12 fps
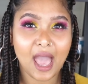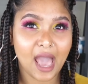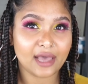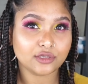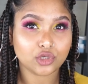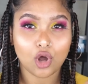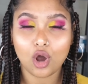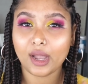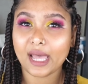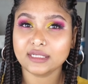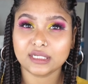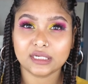as long
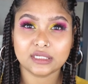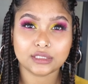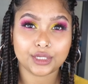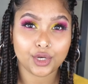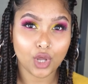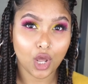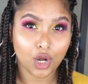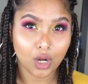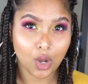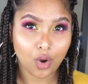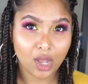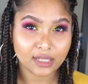as it is in a
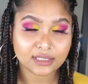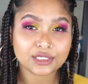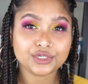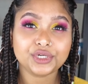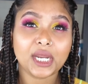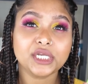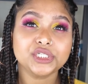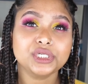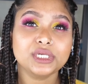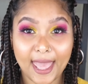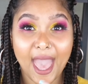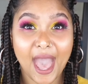low
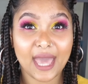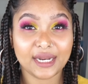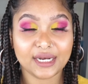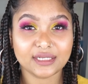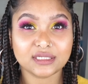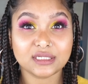concentration and it is